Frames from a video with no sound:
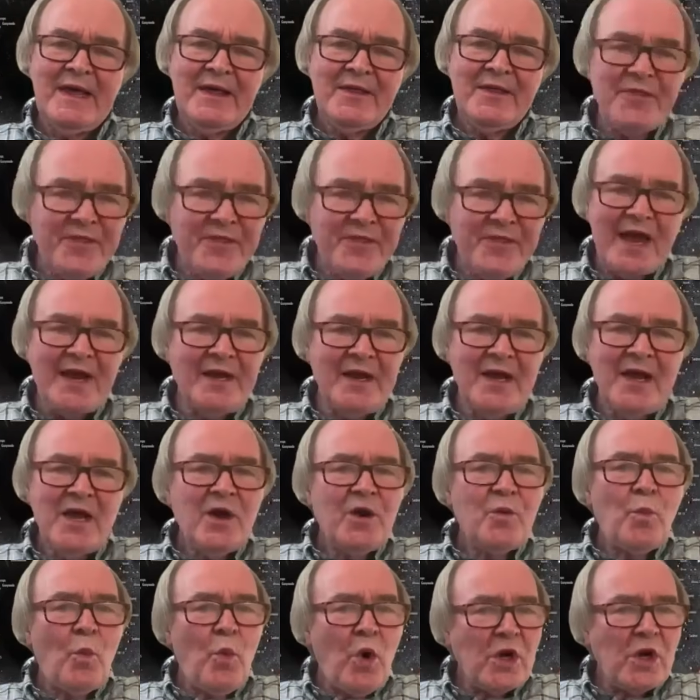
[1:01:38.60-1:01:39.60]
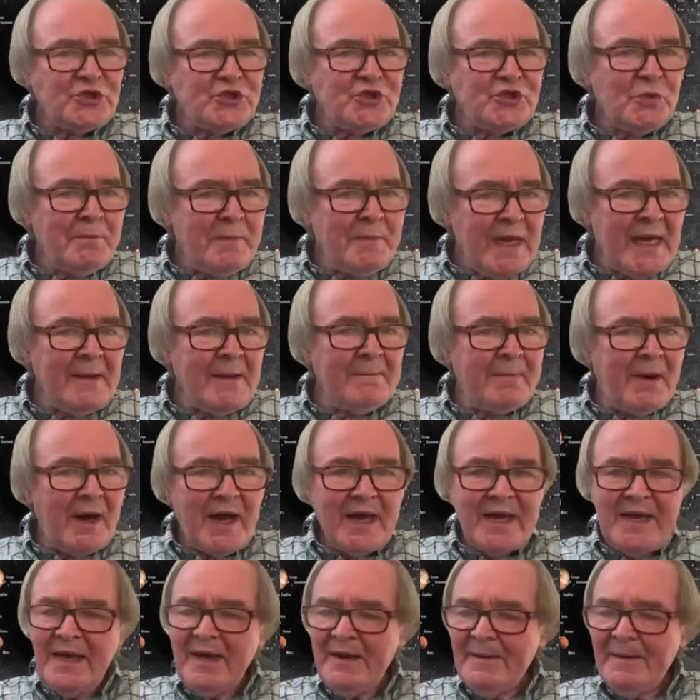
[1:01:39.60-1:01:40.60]
then what you mean
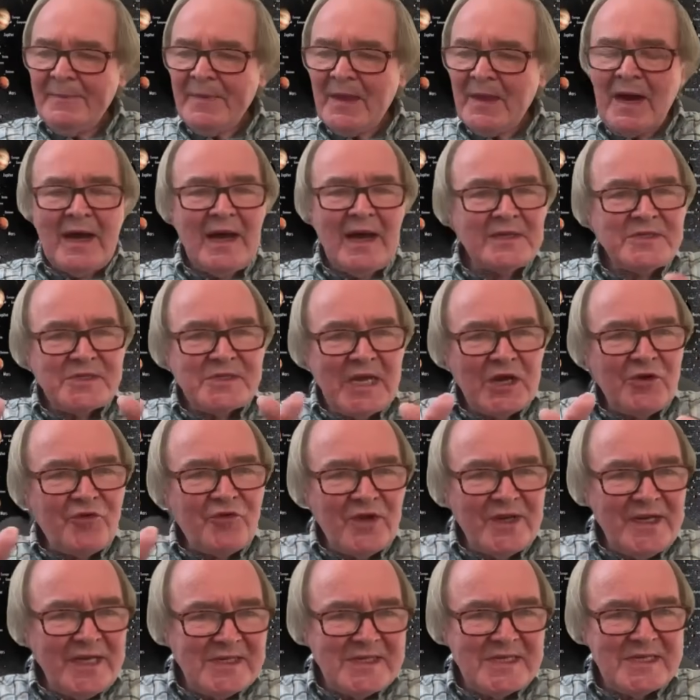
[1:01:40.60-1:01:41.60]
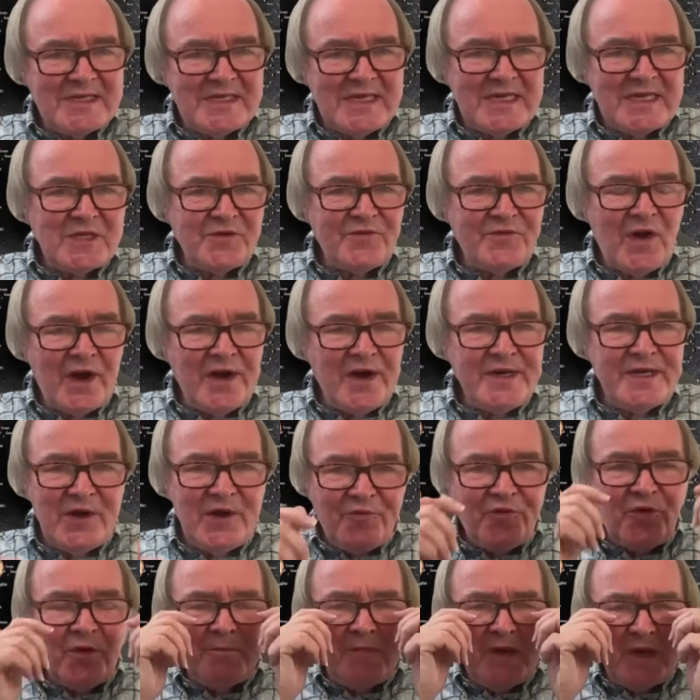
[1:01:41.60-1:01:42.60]
by a synchronicity is very
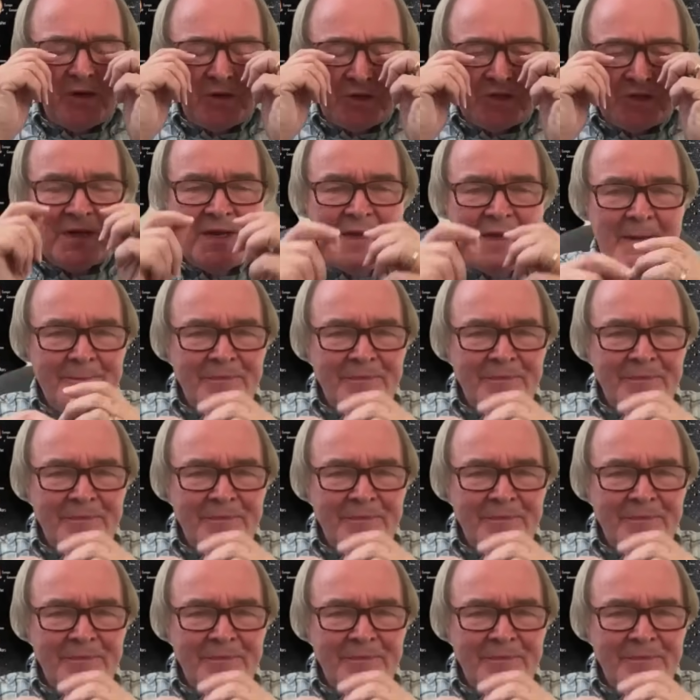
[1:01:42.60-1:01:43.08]
different, because